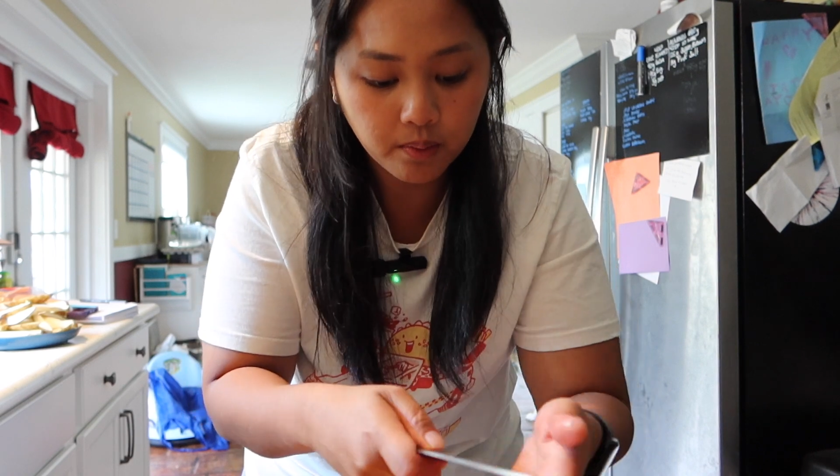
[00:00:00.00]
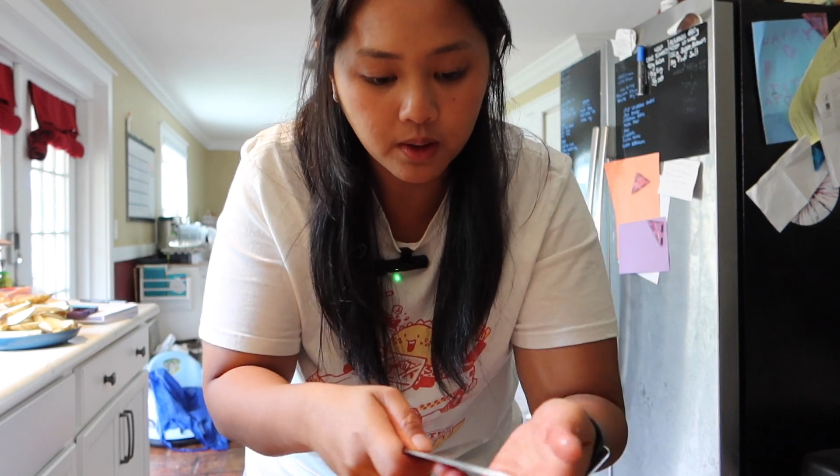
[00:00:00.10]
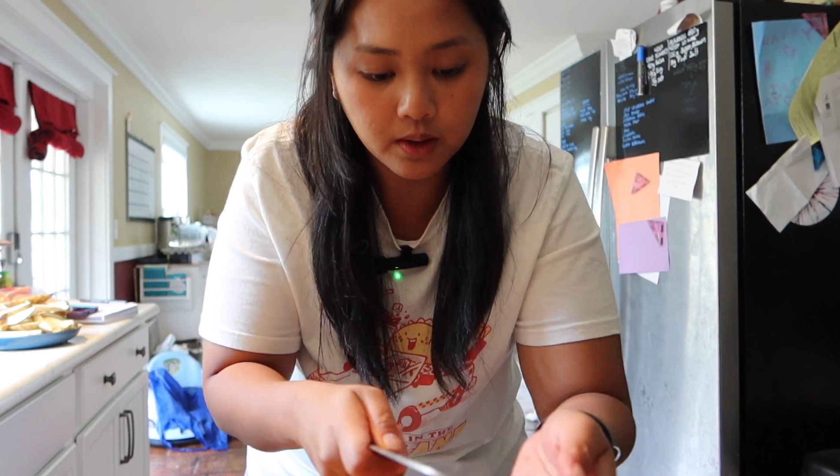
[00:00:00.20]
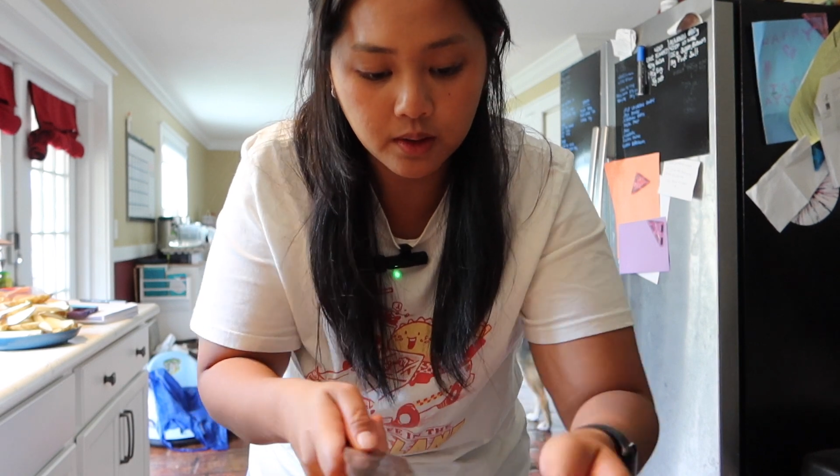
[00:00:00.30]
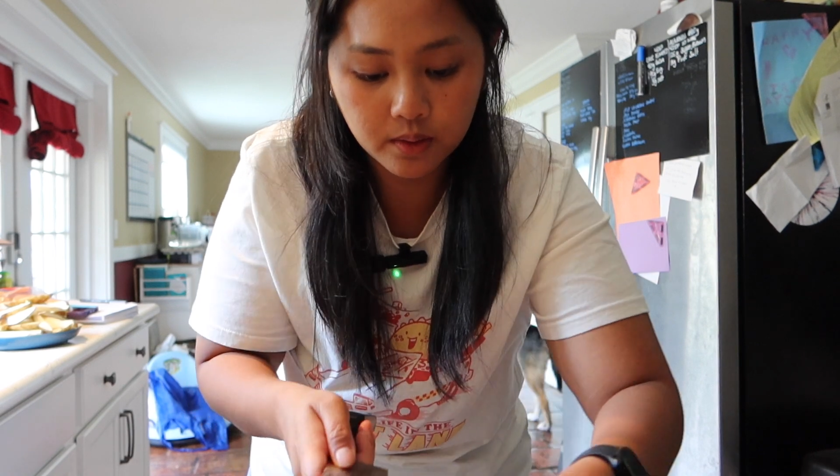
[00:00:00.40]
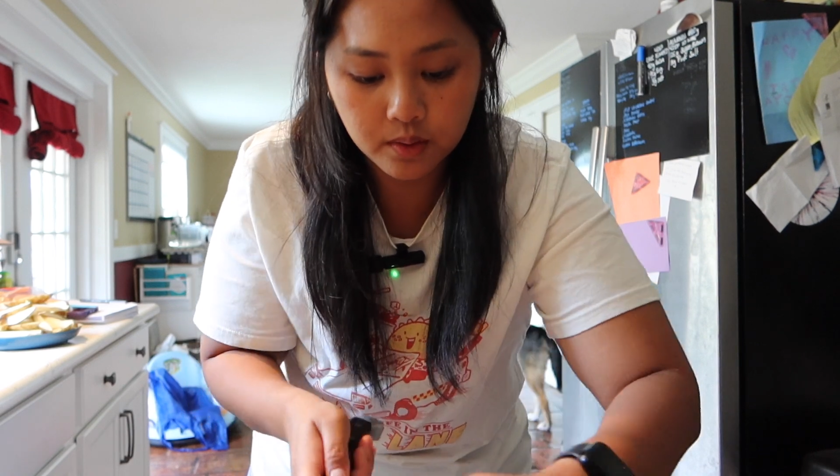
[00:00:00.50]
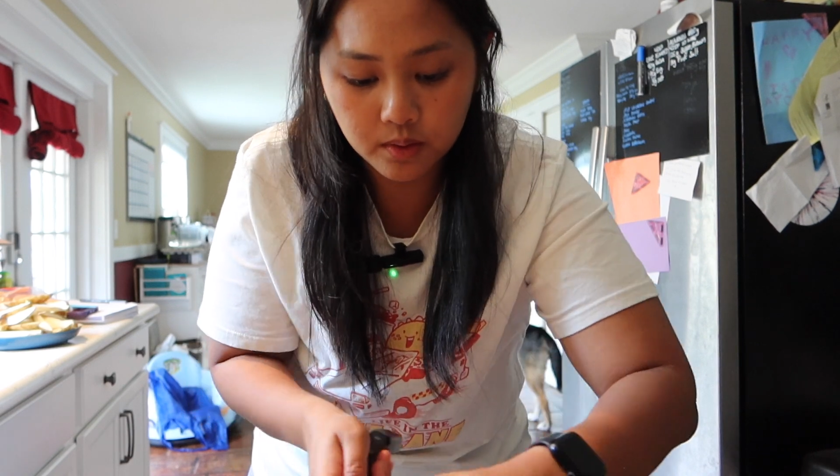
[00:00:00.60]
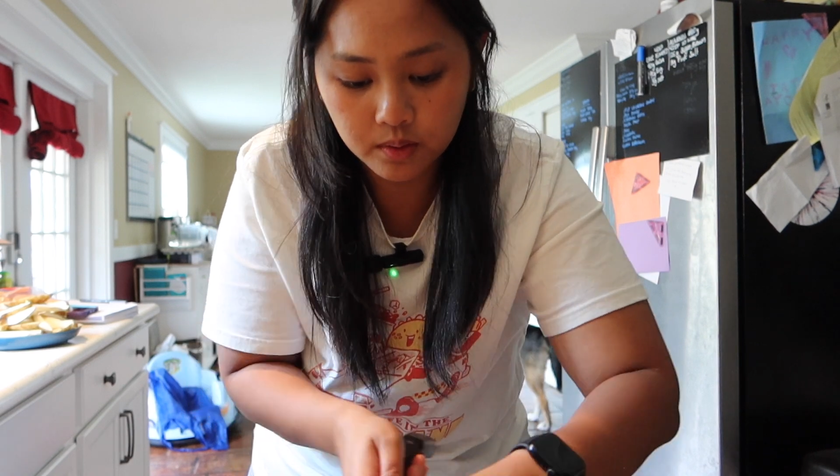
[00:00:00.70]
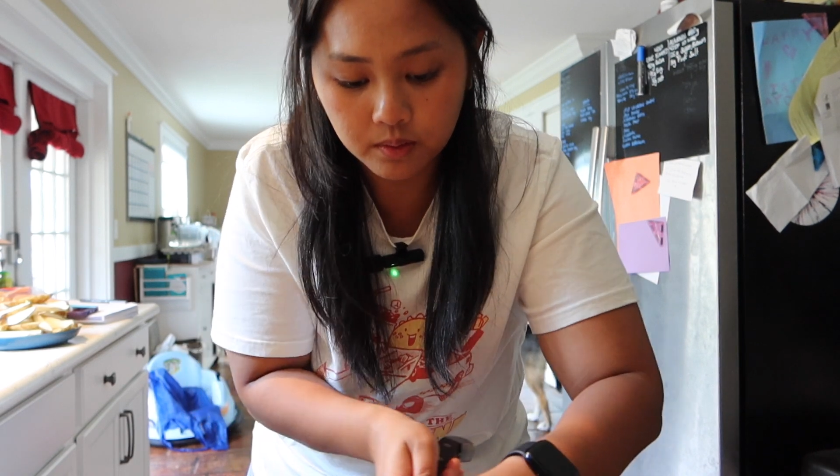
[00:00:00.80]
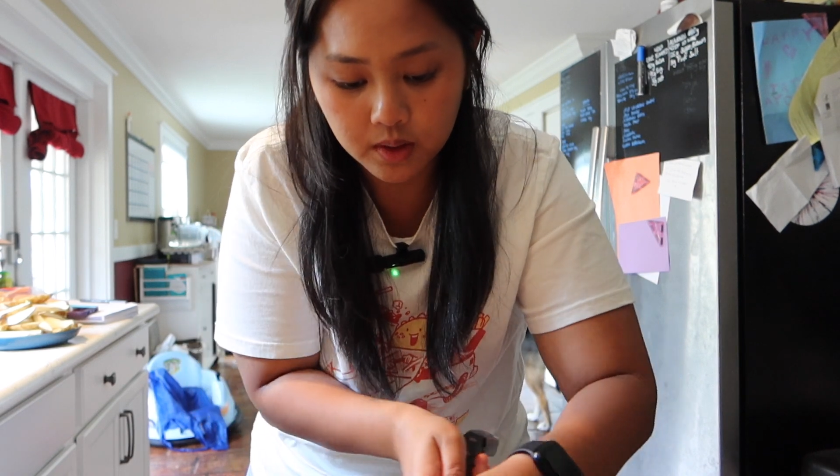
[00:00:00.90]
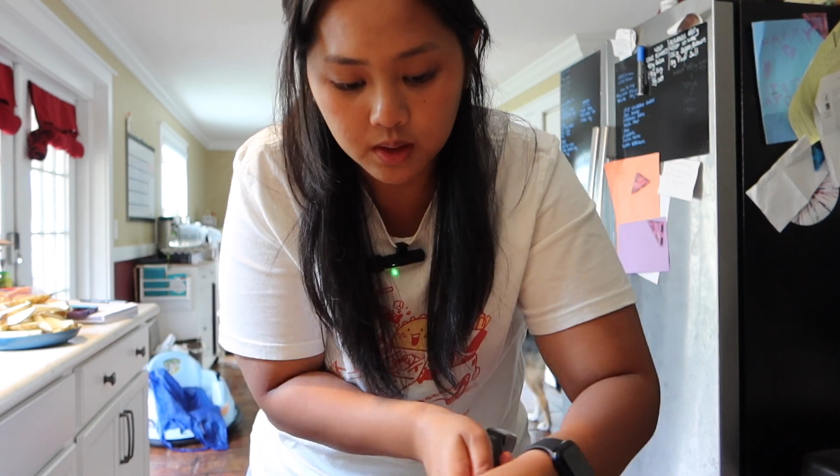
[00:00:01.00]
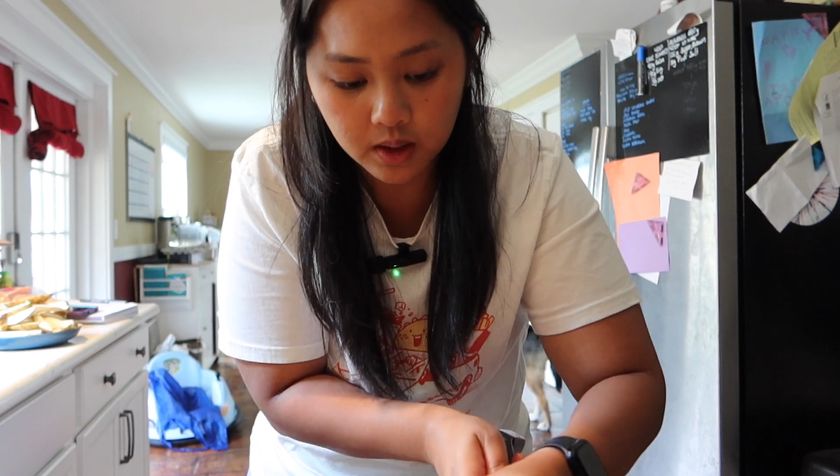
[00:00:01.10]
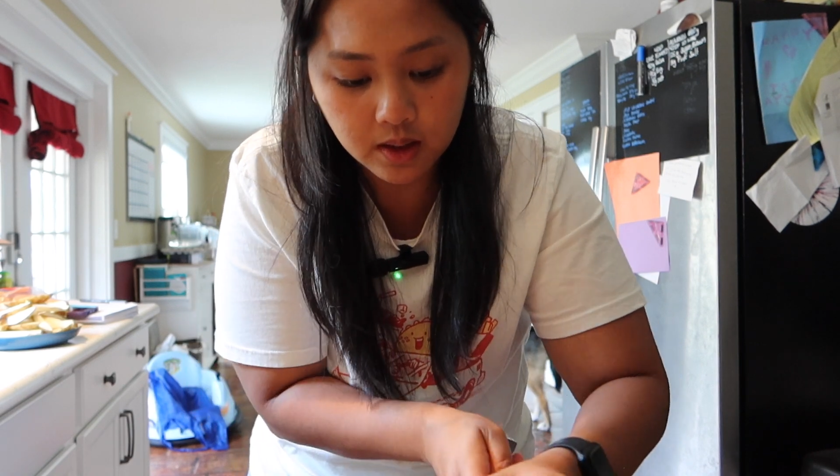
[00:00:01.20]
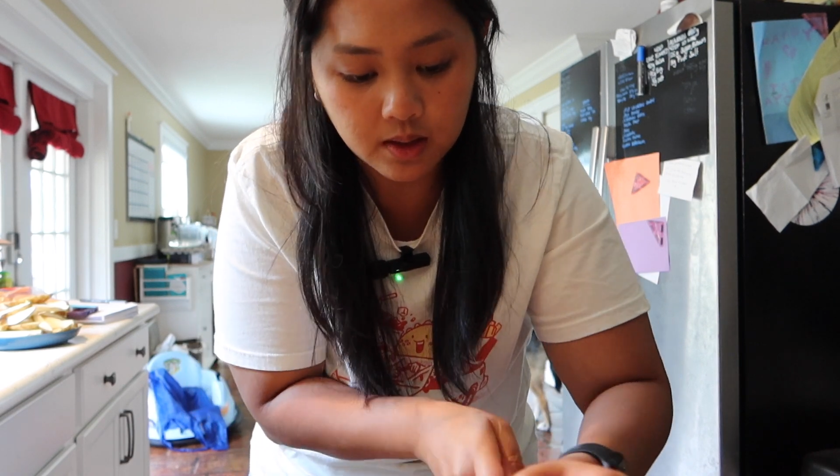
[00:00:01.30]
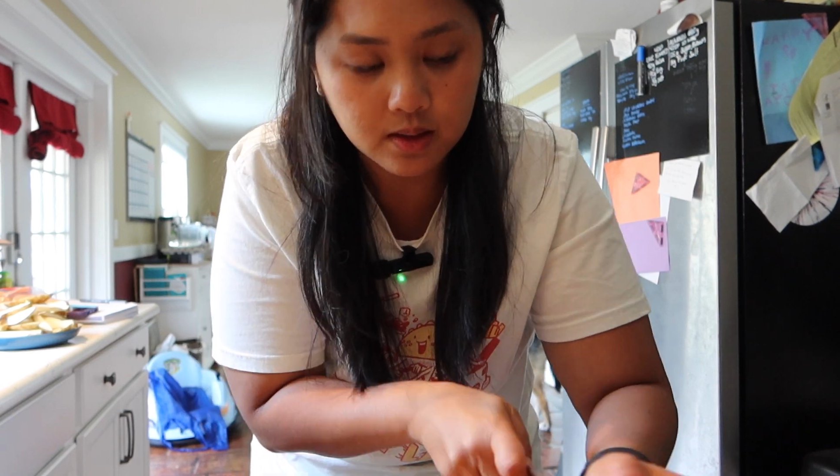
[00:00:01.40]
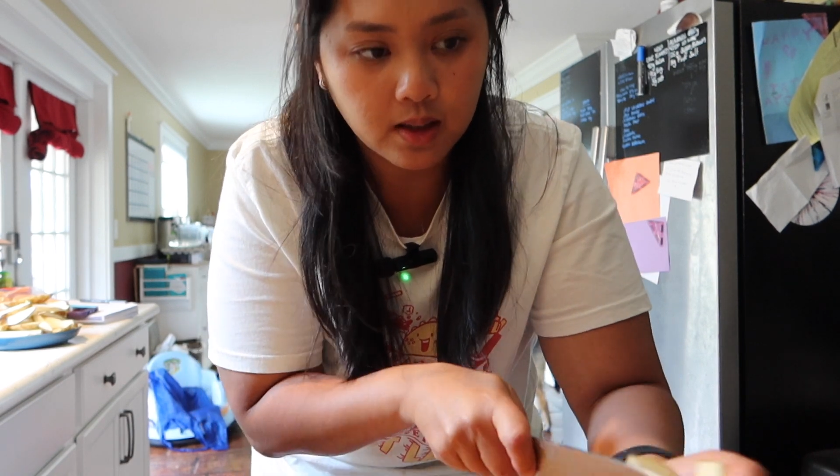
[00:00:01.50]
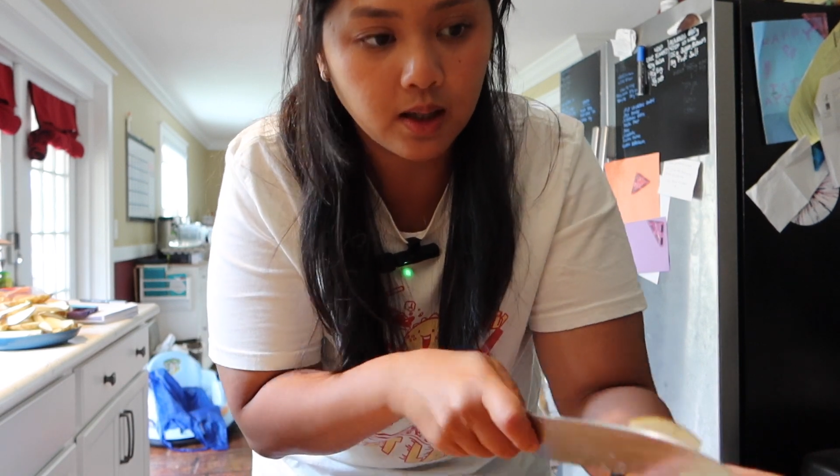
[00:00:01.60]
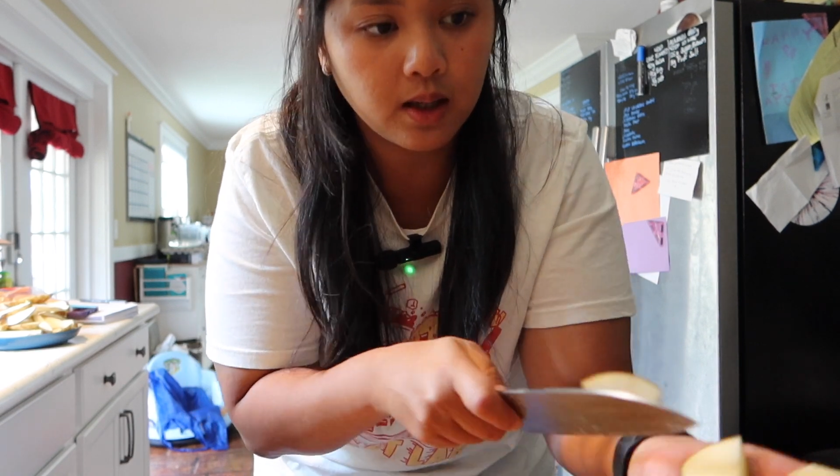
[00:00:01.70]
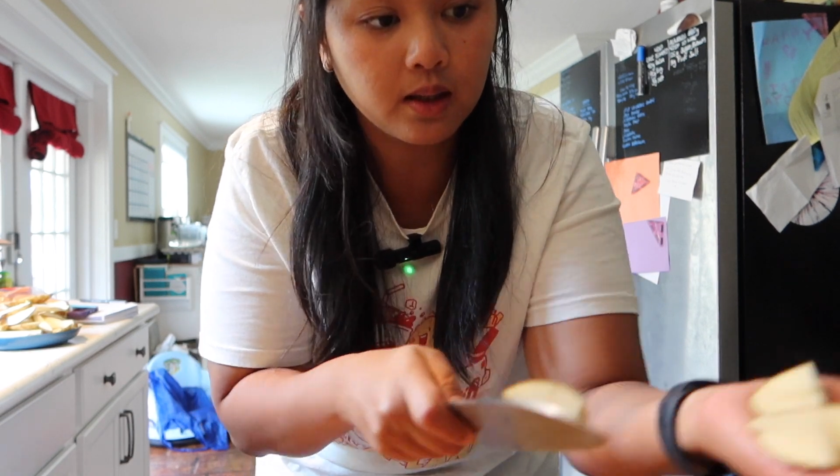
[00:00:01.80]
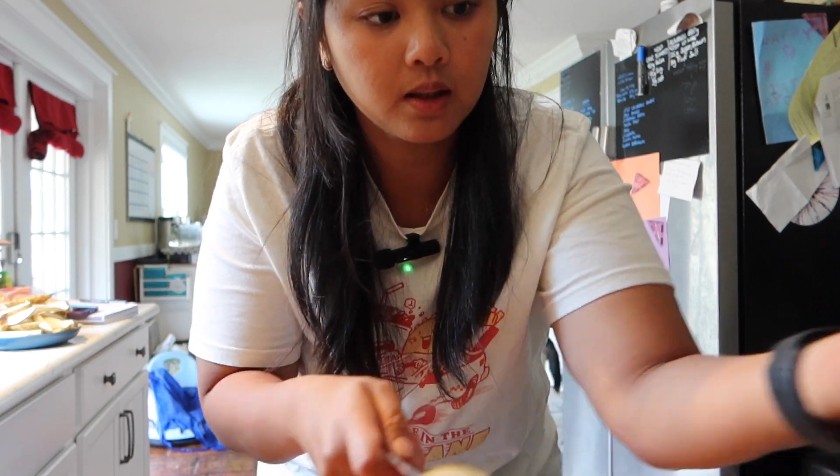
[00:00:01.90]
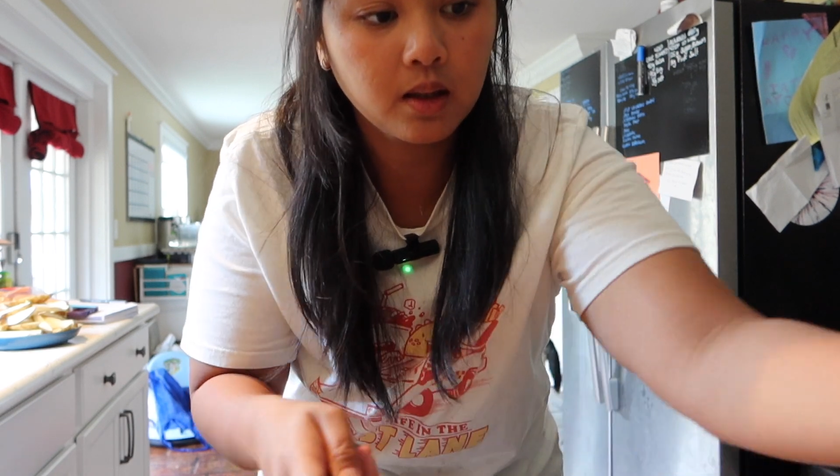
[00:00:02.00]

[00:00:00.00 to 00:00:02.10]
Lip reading: but really is that